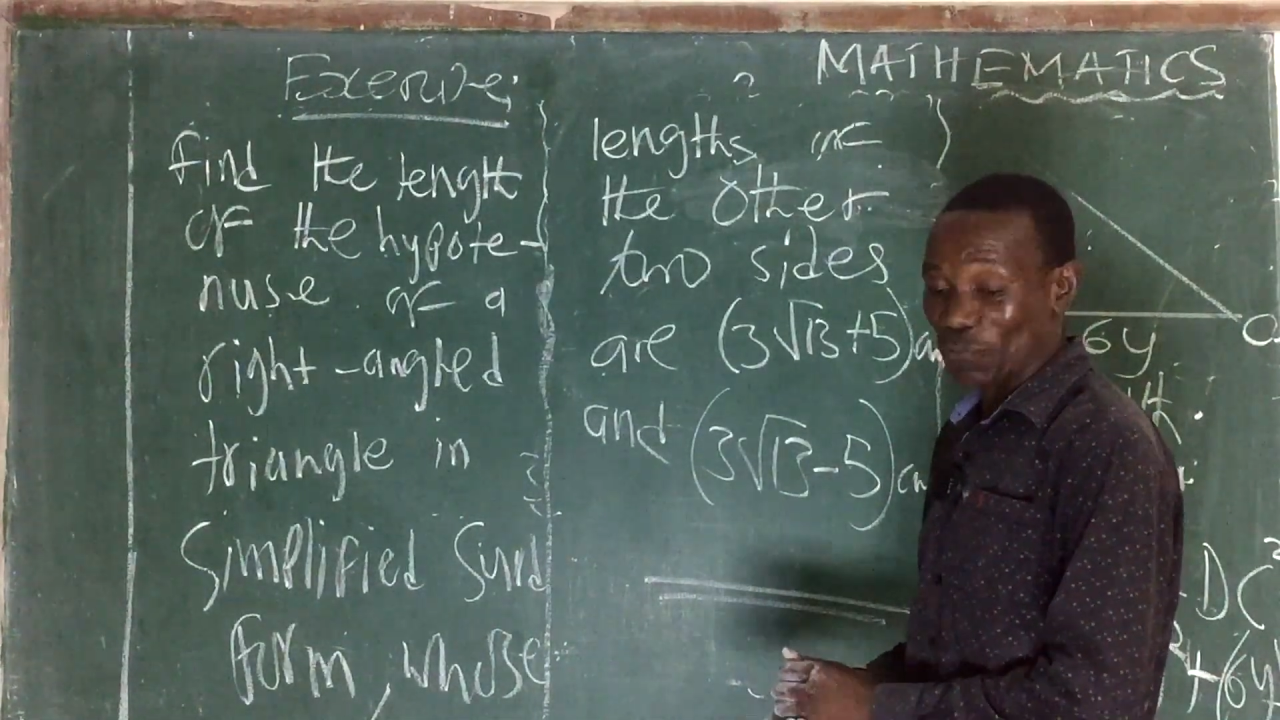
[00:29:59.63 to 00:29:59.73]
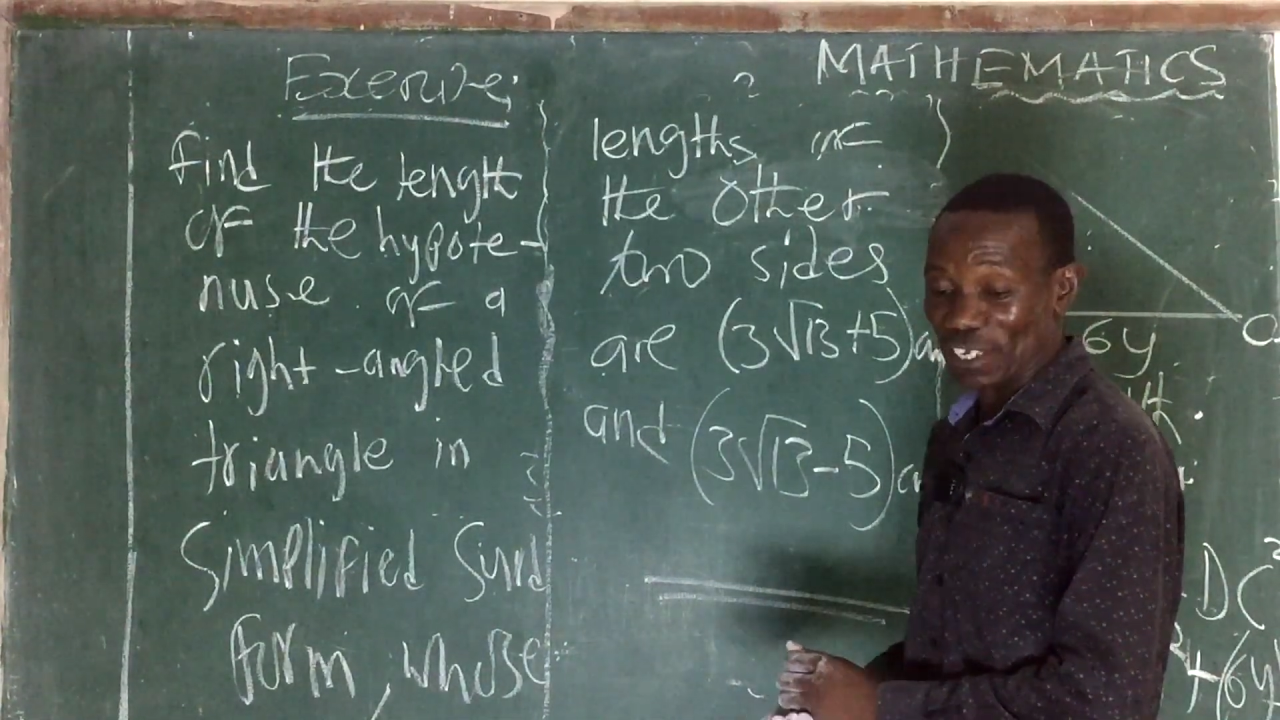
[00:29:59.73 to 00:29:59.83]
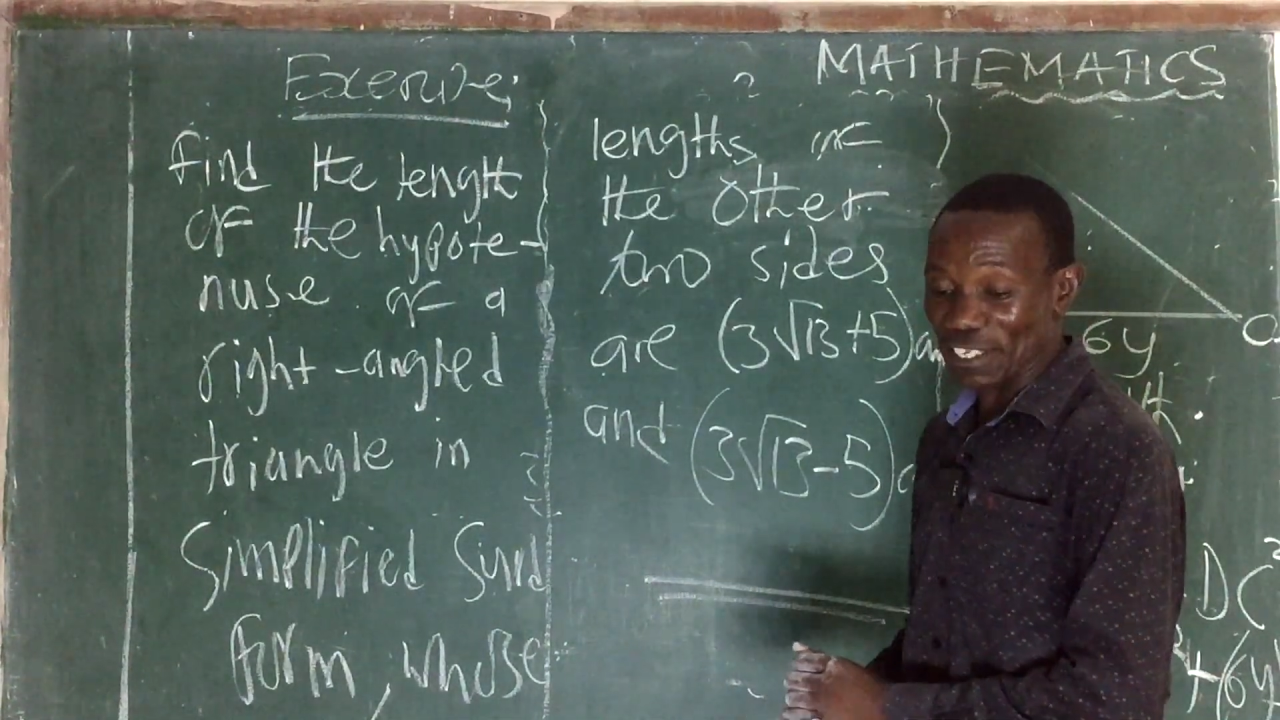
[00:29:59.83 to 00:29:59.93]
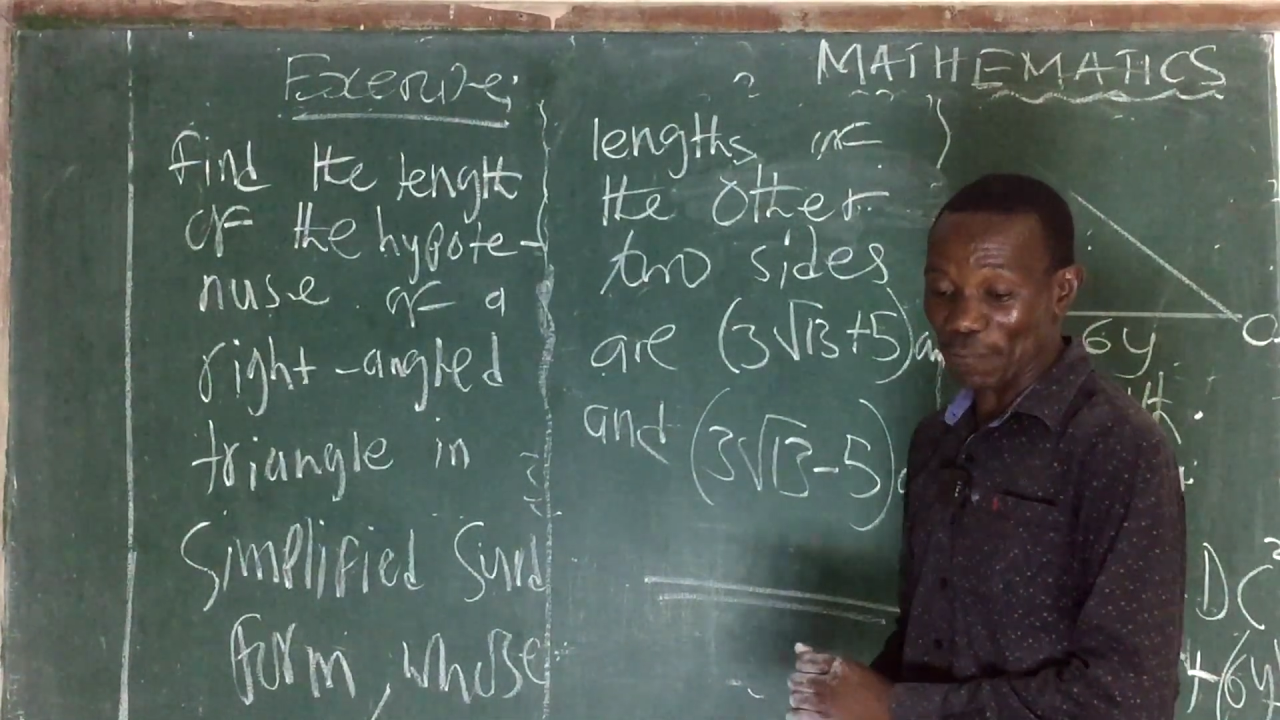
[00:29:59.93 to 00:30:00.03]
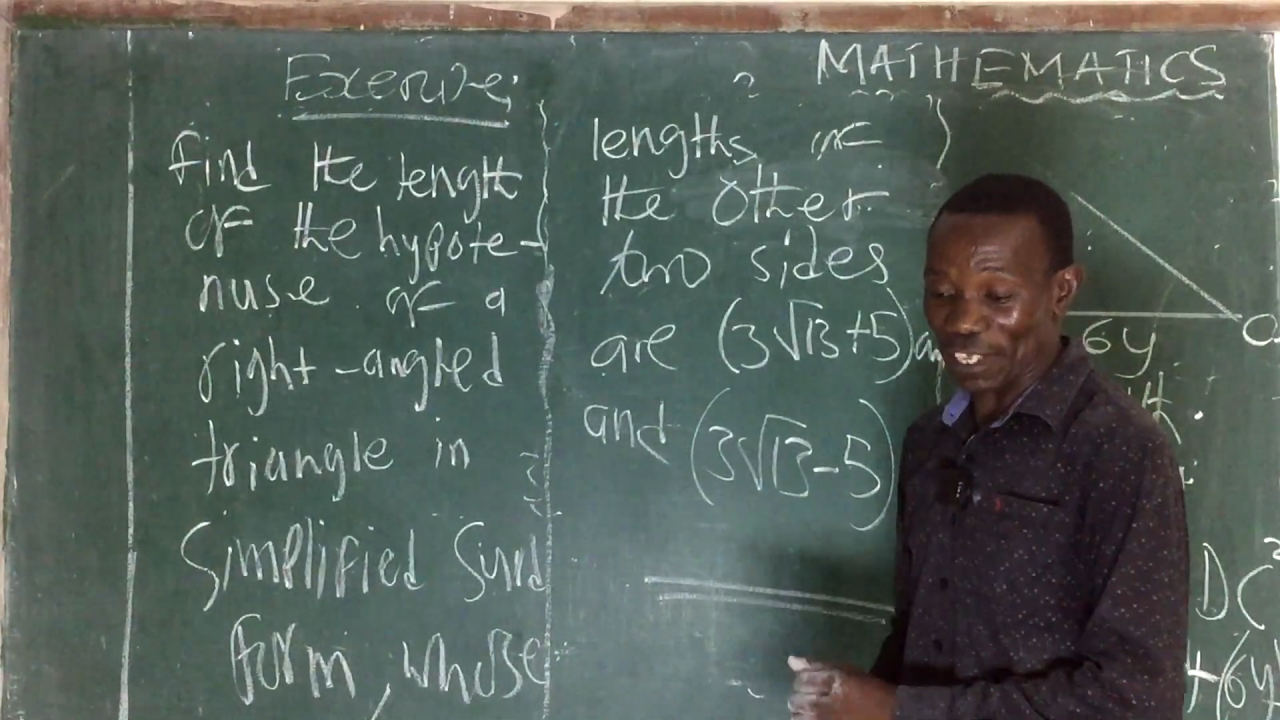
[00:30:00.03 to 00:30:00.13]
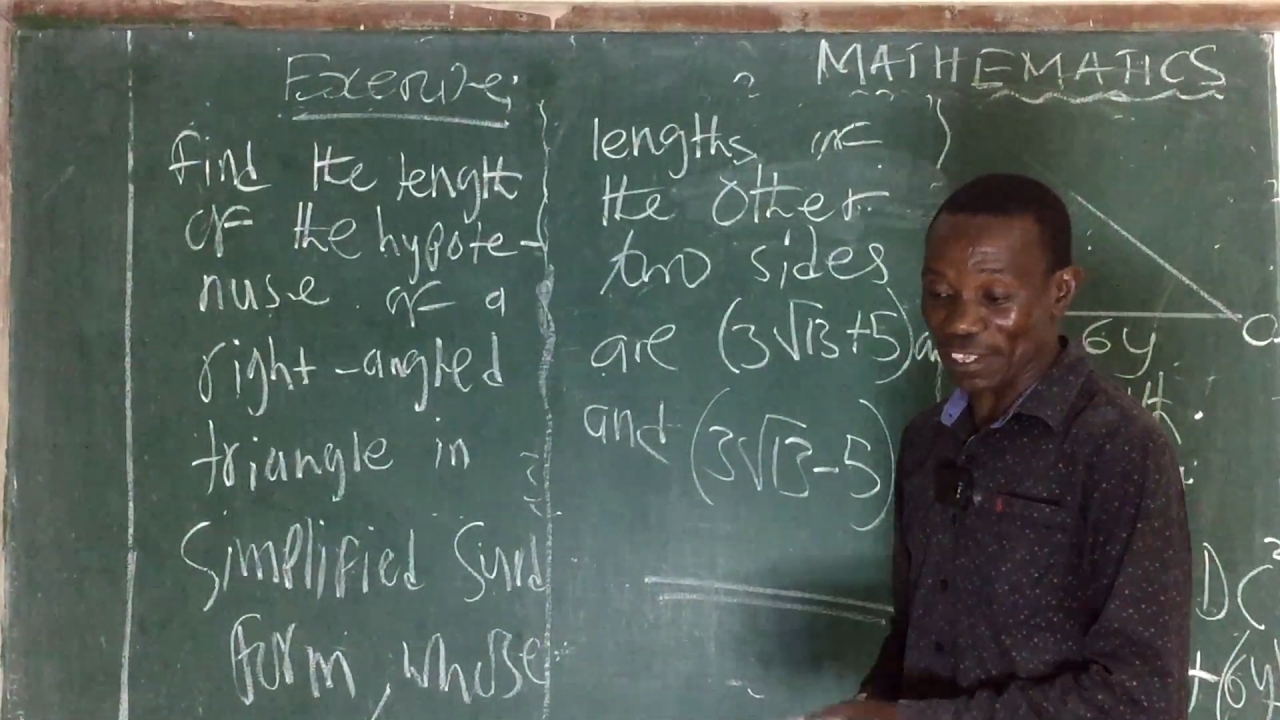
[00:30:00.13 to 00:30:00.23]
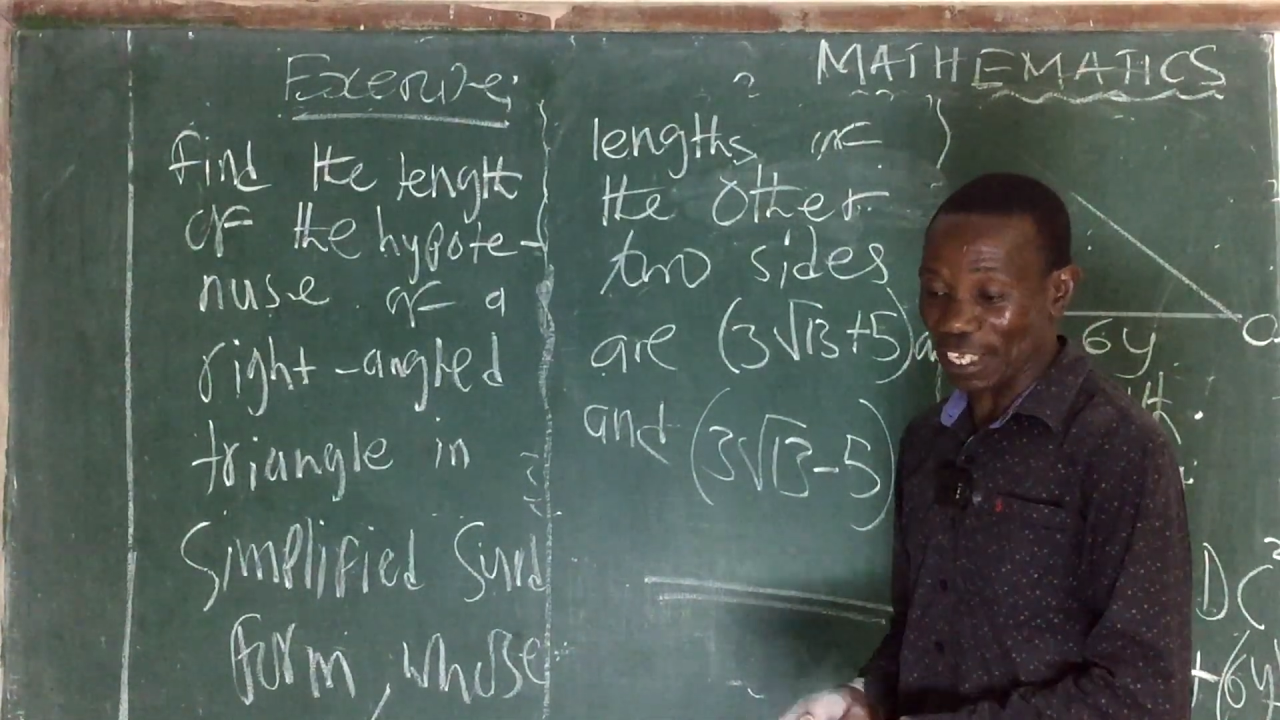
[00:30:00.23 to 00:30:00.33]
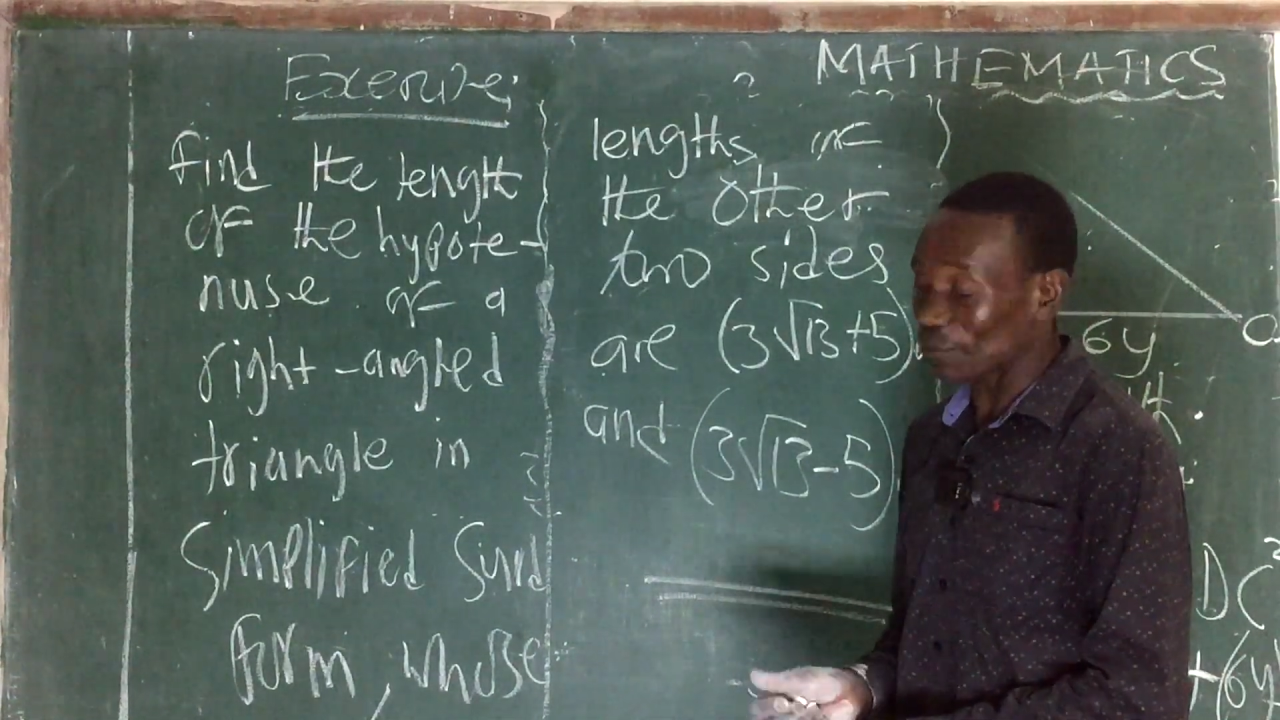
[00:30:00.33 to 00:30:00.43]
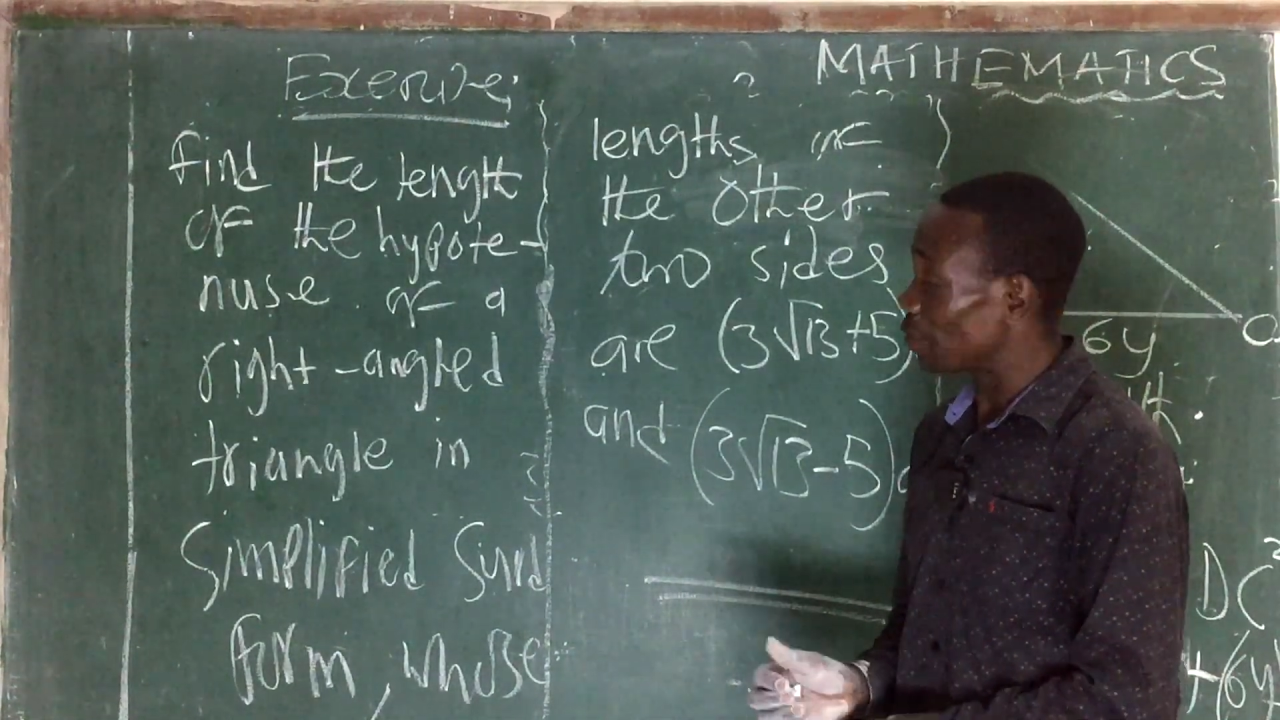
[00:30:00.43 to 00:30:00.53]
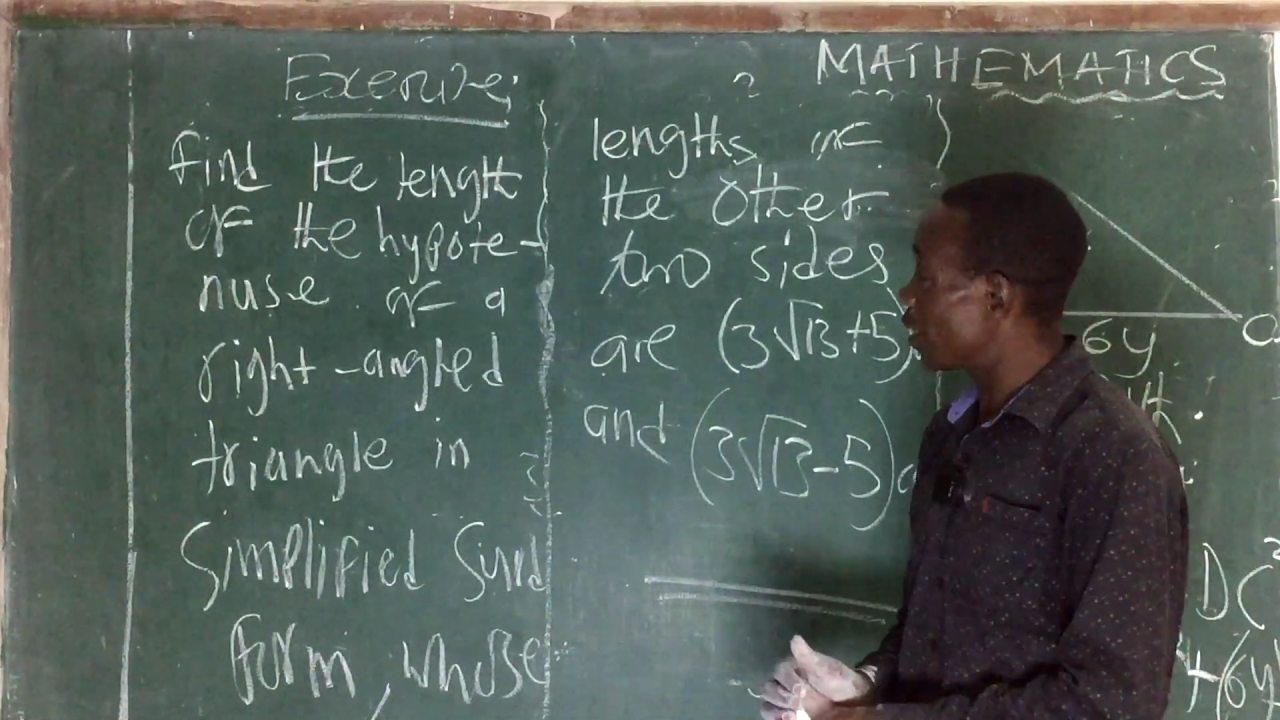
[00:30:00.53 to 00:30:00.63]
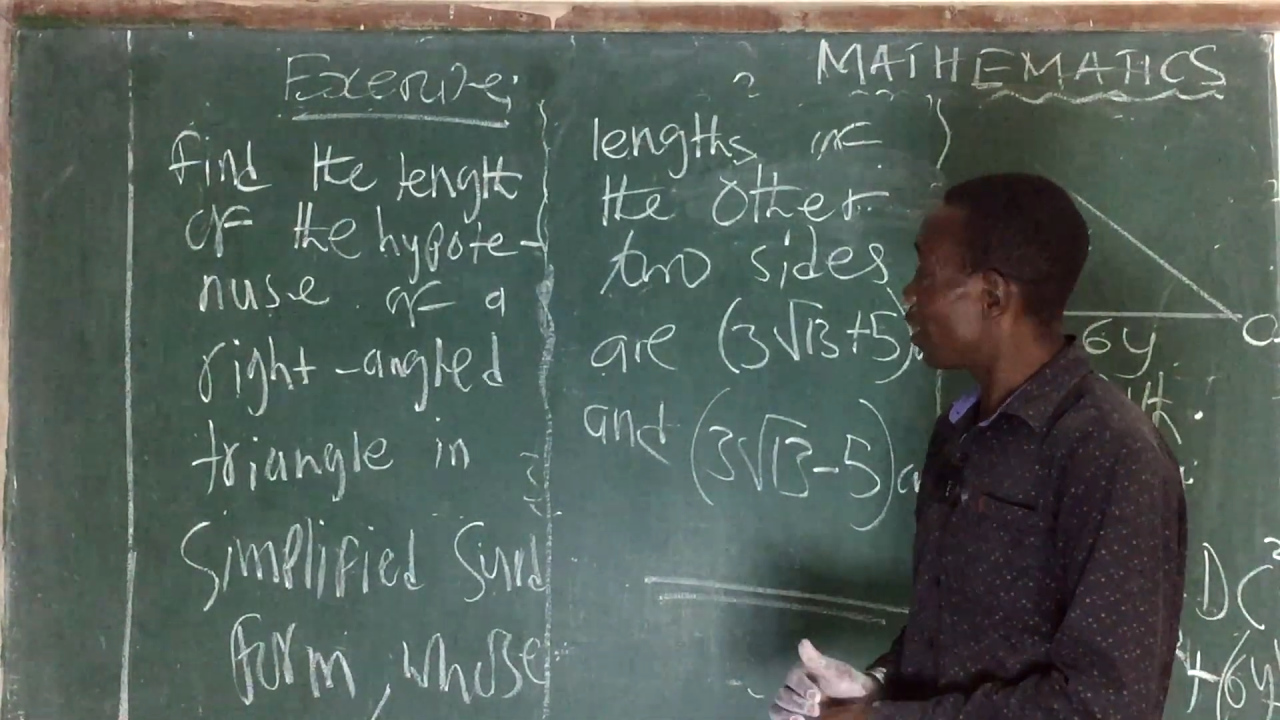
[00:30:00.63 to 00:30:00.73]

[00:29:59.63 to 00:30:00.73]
finish everything.